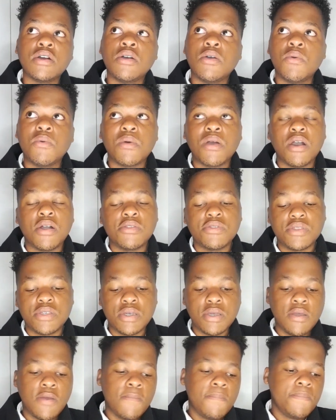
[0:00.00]
wealth.
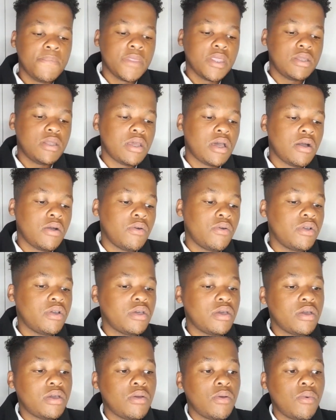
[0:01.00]
Now,
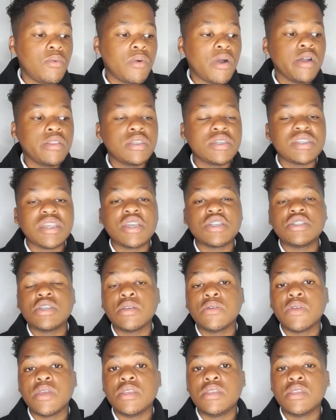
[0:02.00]
wealth is actually a
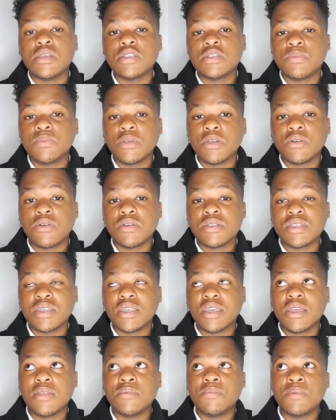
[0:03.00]
great niche because it
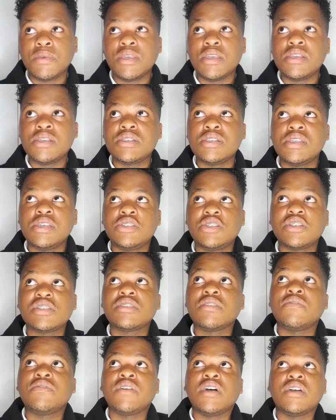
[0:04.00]
can be easily
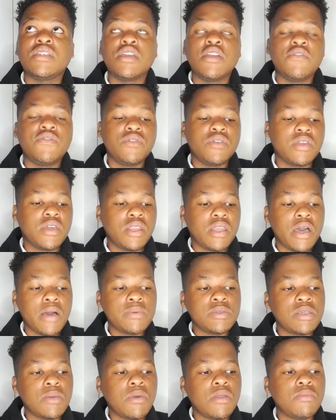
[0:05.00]
justified. If you can help
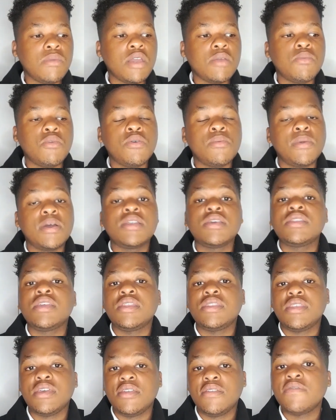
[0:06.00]
someone make more money than
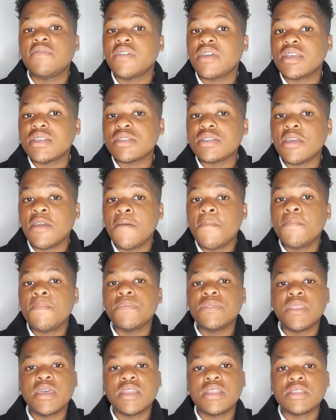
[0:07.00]
they invest,
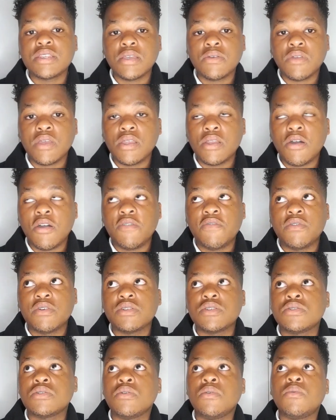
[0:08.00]
then it's a great offer.
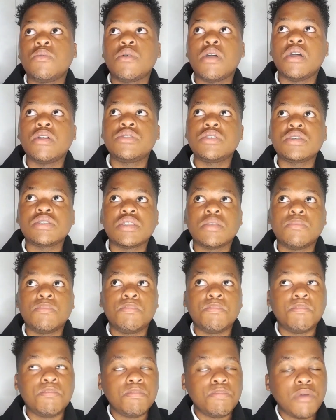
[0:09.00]
So wealth is
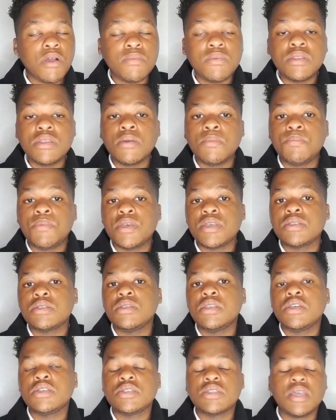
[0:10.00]
probably the best
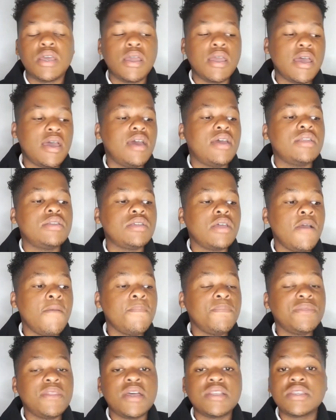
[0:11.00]
niche, and
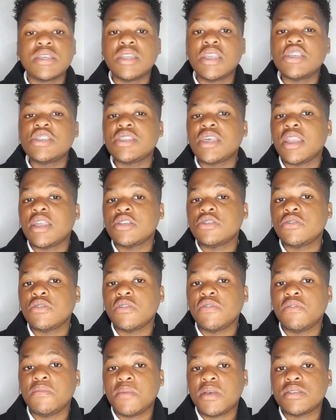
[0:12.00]
that's a niche that I chose
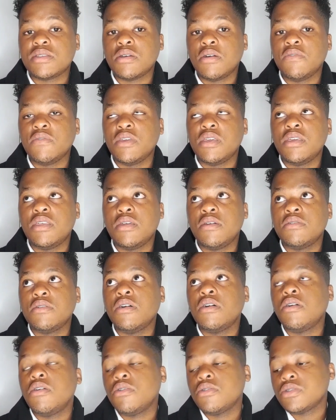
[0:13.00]
for myself
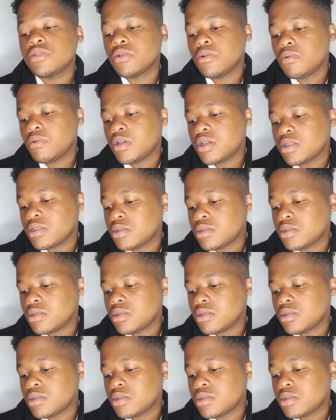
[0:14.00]
also, right?